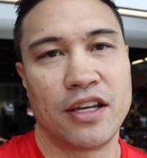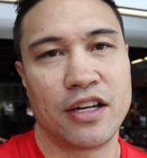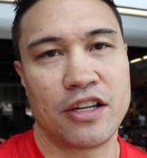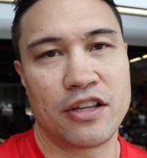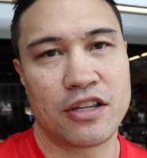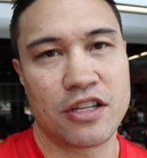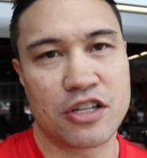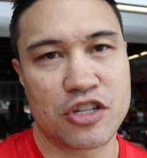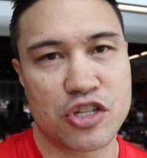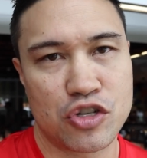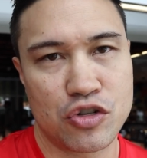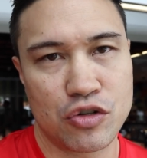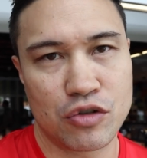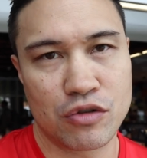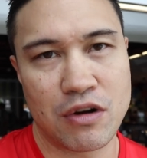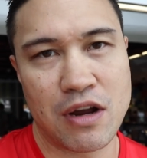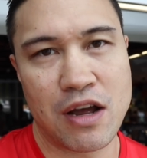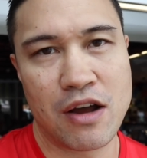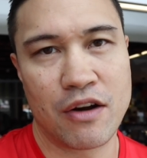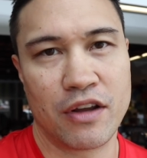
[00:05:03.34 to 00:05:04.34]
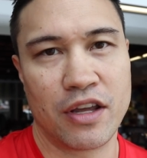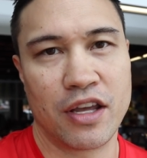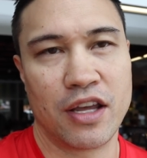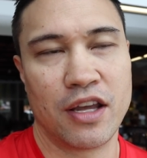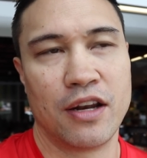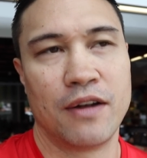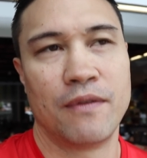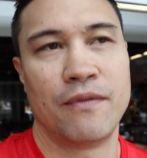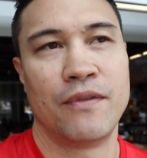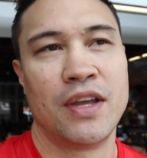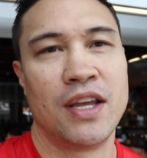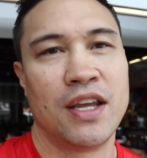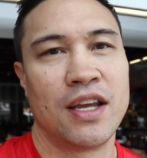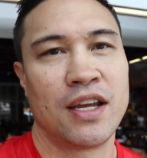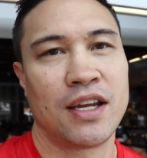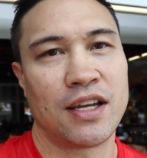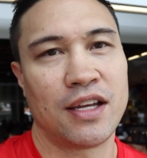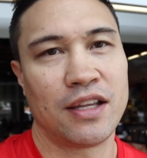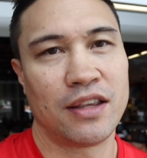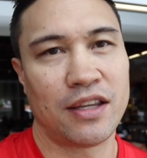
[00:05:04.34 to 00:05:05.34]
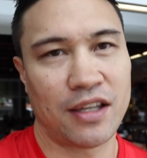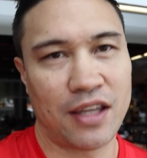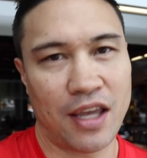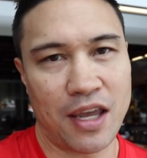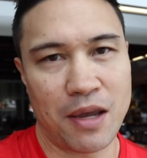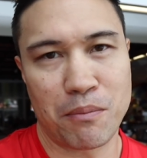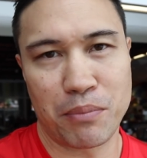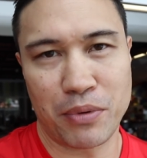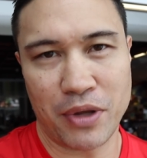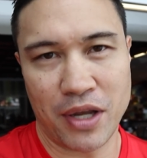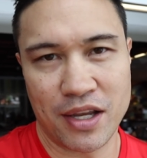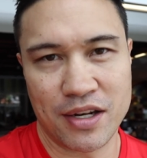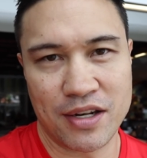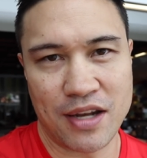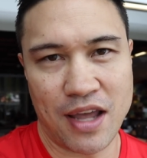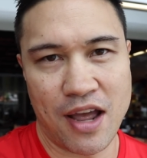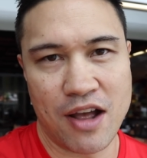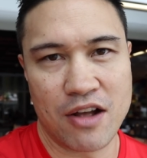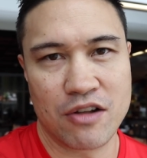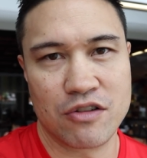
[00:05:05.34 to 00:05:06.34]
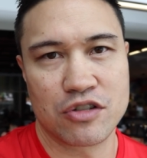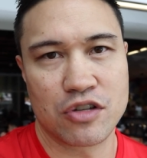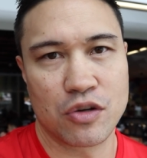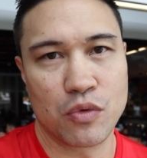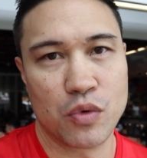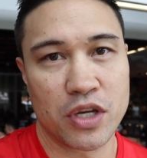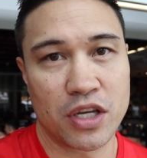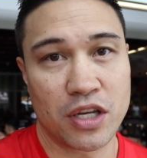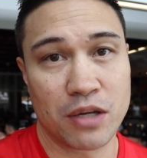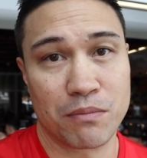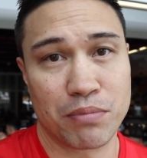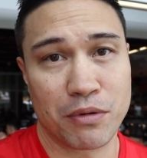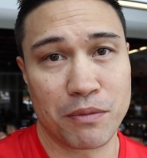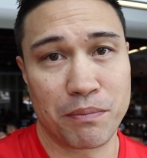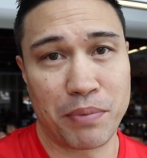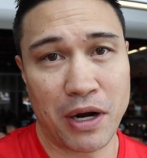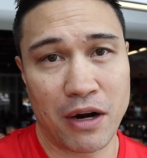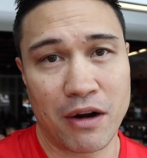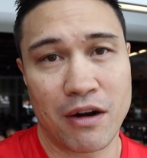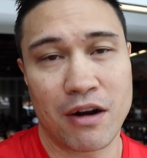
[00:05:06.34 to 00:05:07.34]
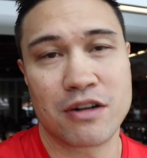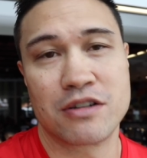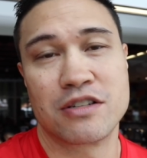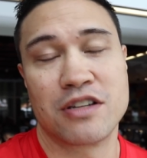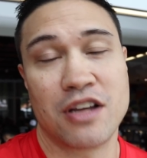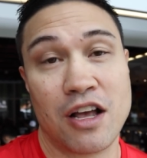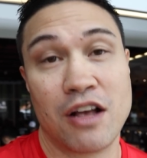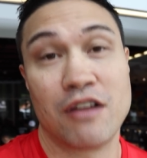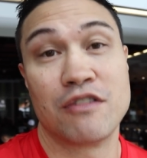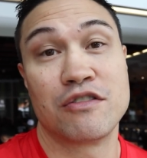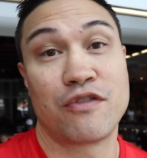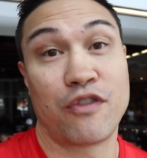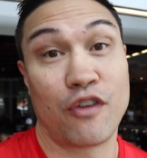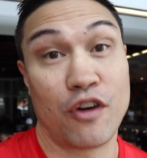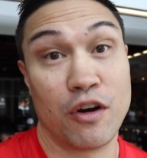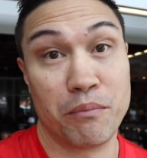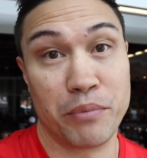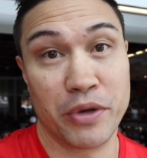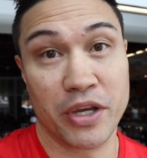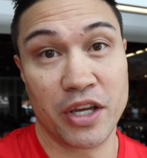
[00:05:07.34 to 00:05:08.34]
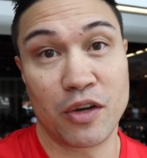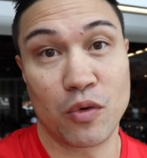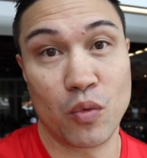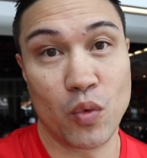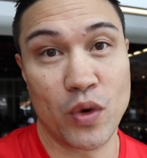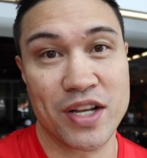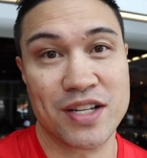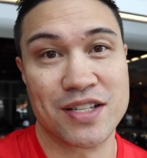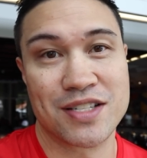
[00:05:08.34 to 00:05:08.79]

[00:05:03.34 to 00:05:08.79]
get this shoot-around in, get the game plan down so we can prepare ourselves for a big win